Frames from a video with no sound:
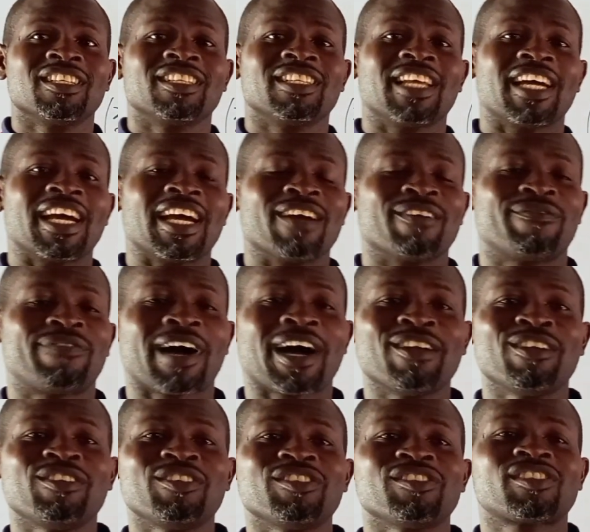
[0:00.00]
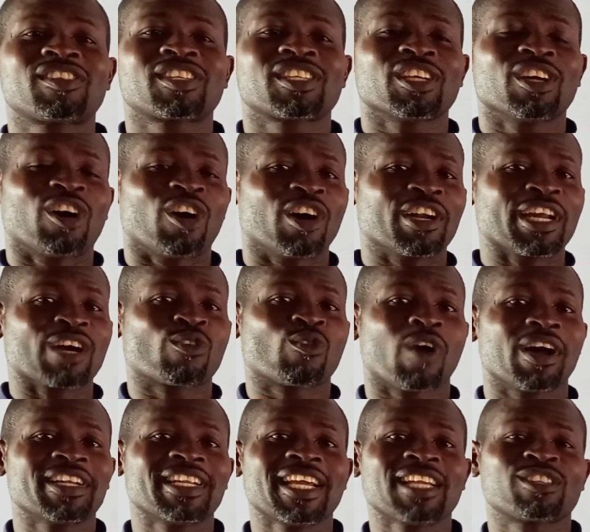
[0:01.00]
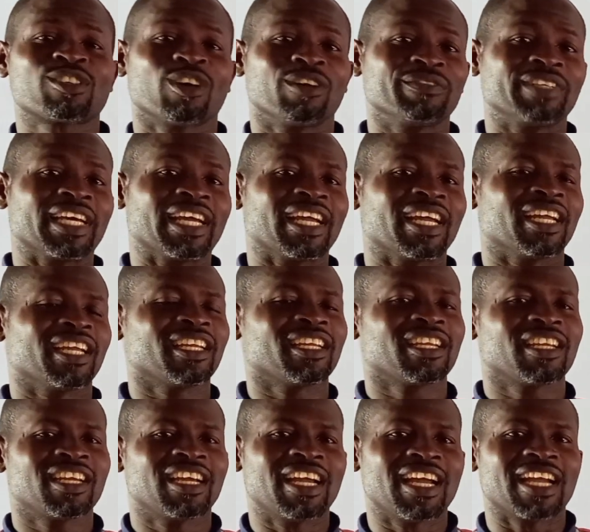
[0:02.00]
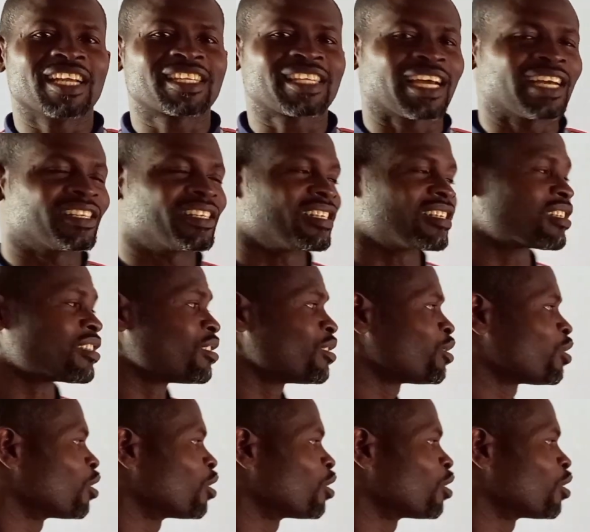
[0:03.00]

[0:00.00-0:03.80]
the values or the coordinates of the x-axis.